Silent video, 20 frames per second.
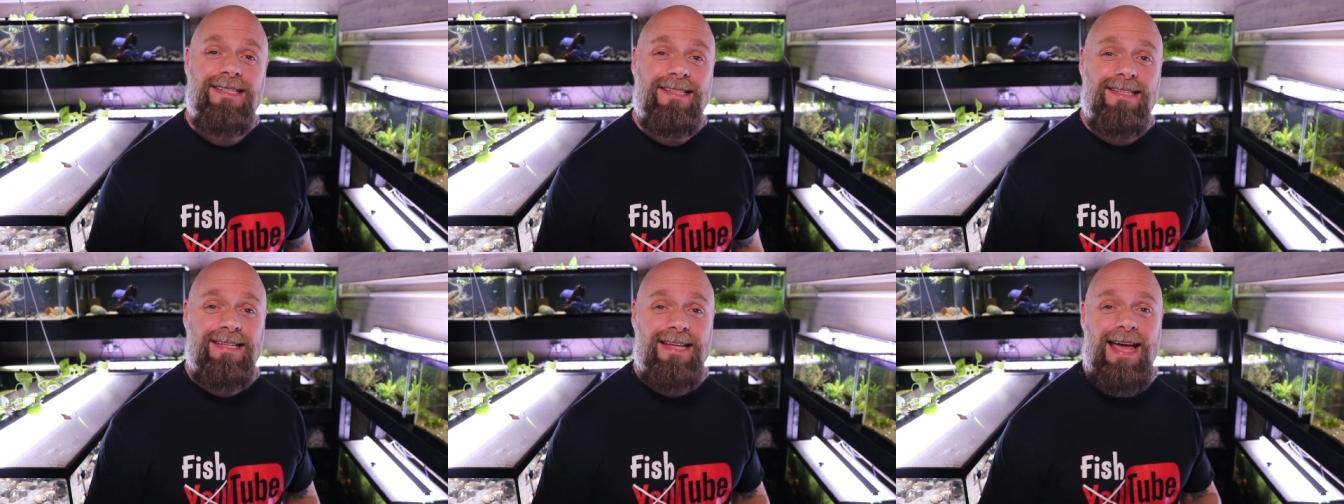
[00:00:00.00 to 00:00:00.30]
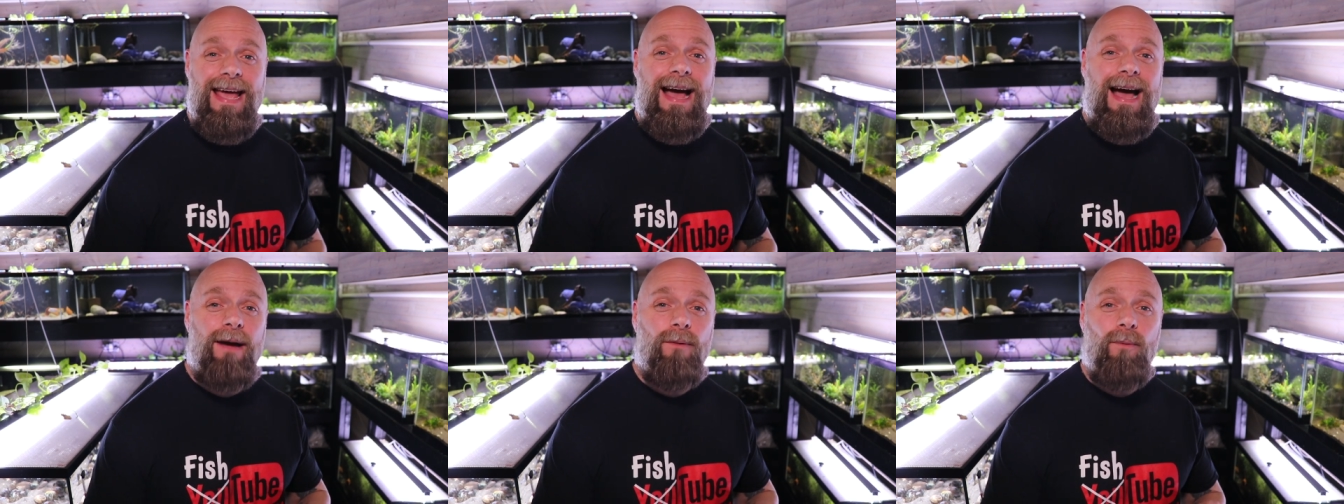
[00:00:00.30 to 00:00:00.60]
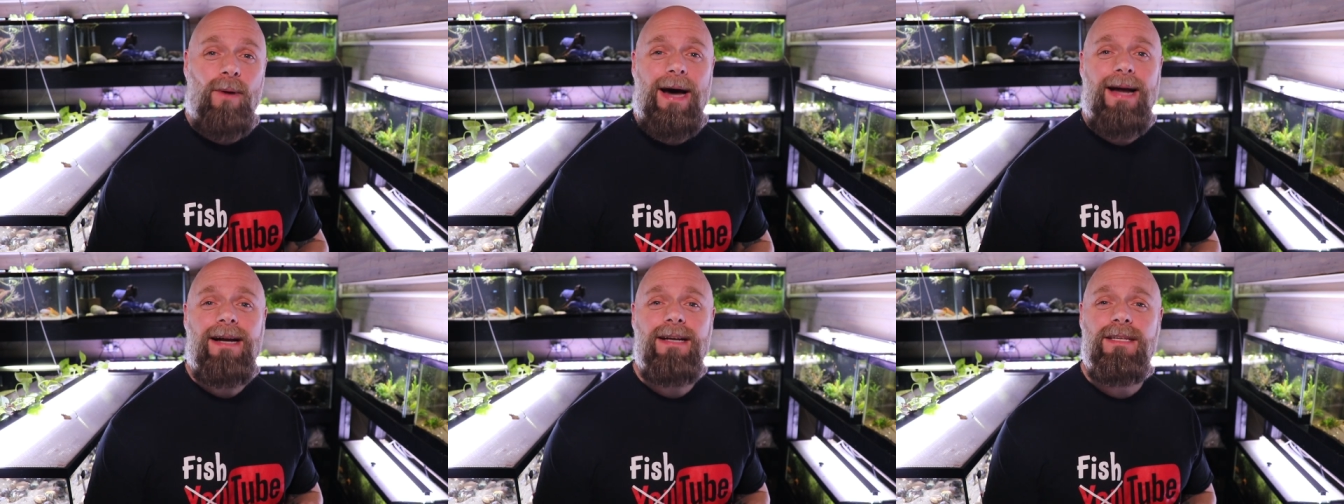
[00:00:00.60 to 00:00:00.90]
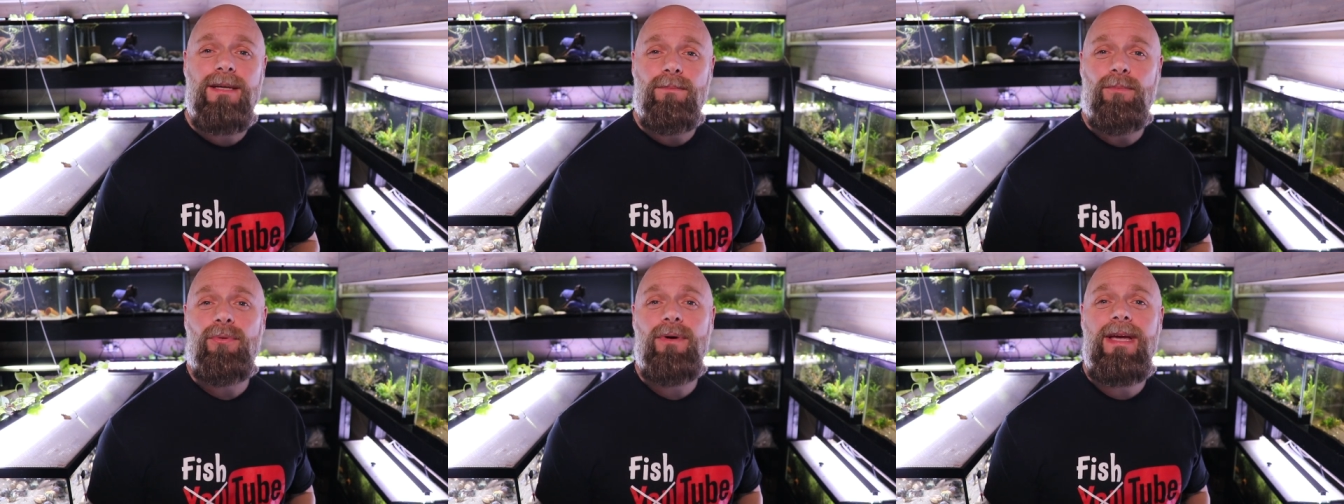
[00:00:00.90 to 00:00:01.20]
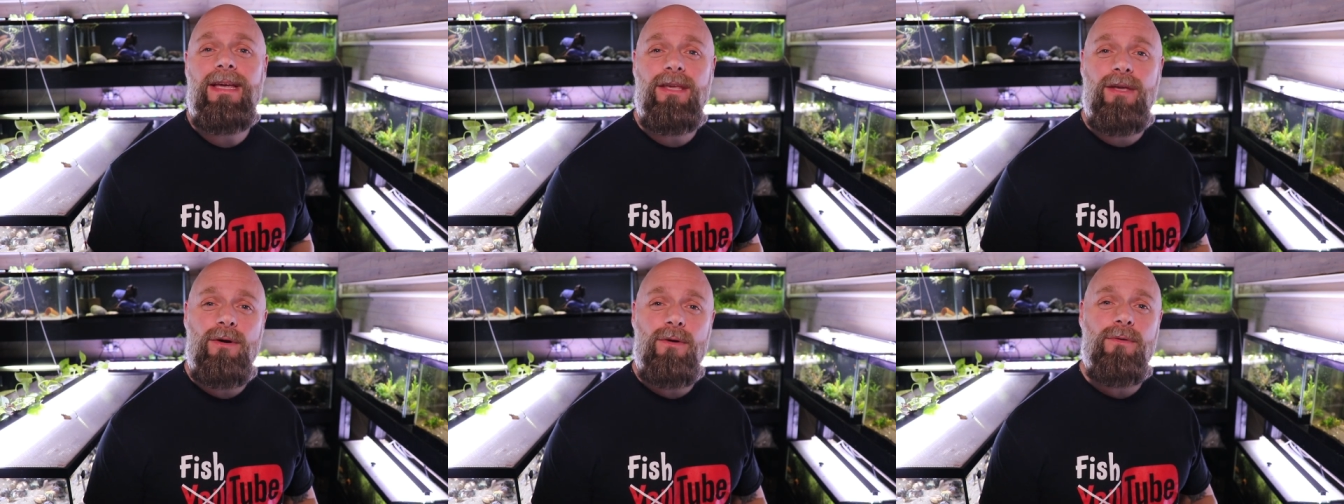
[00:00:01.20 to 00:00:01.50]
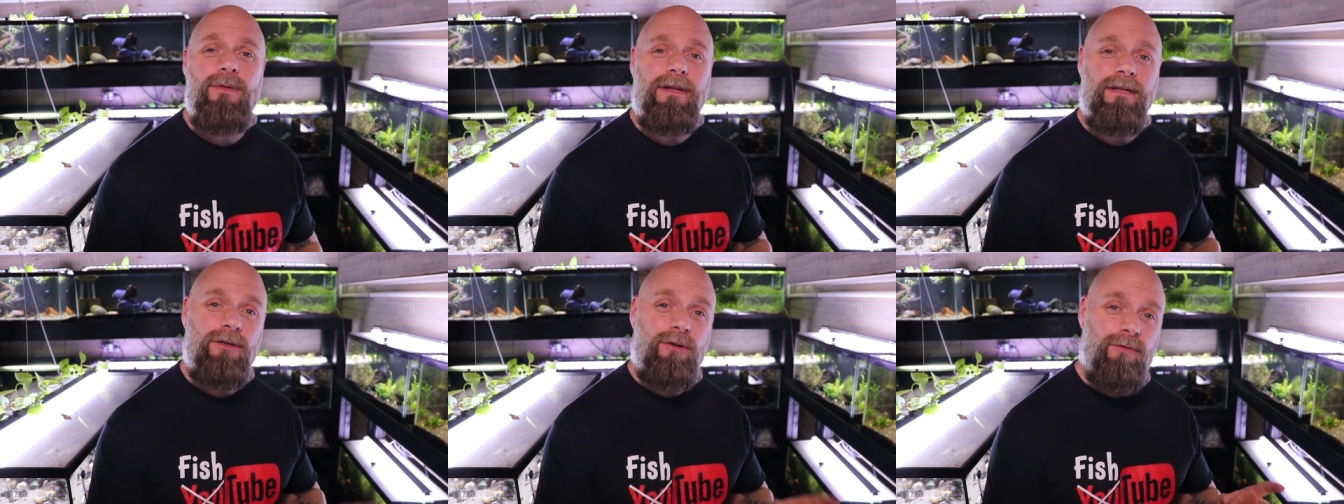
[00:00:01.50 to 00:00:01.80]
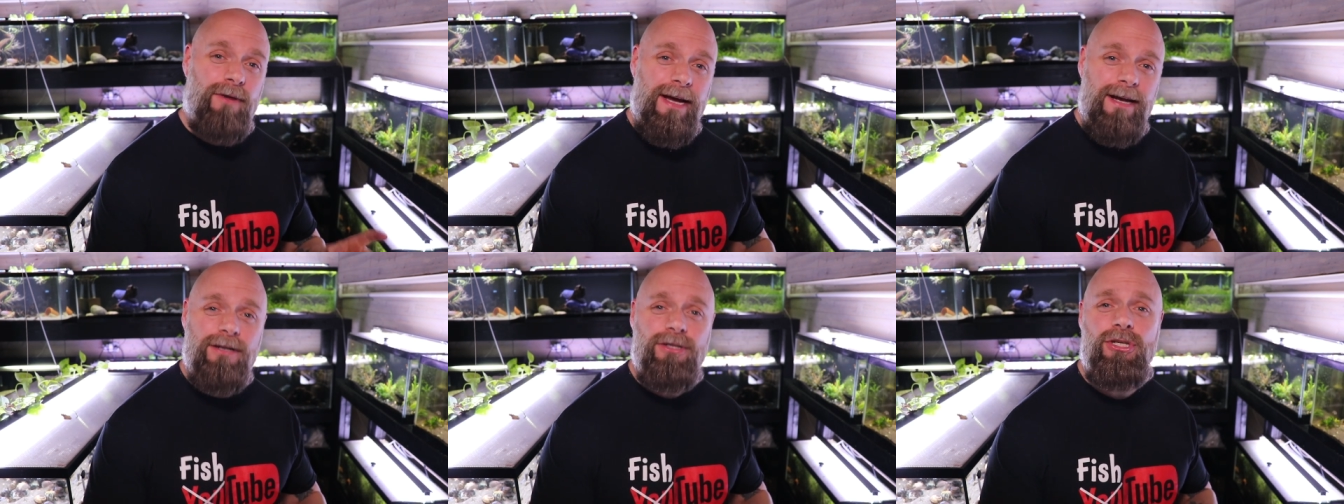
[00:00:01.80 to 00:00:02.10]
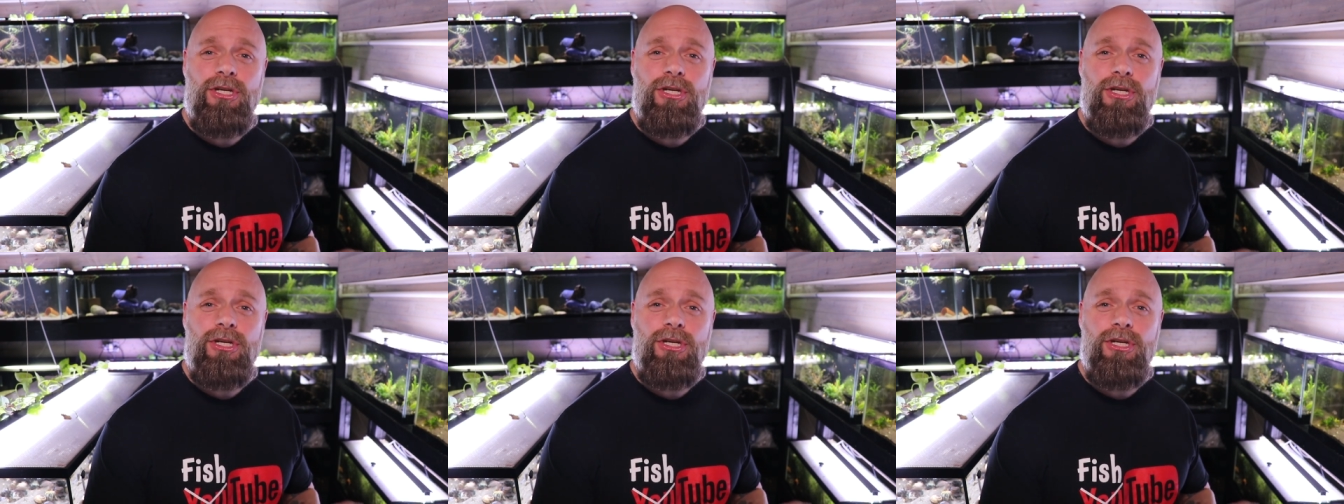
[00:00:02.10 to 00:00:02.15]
and today I wanted to bring you the Greater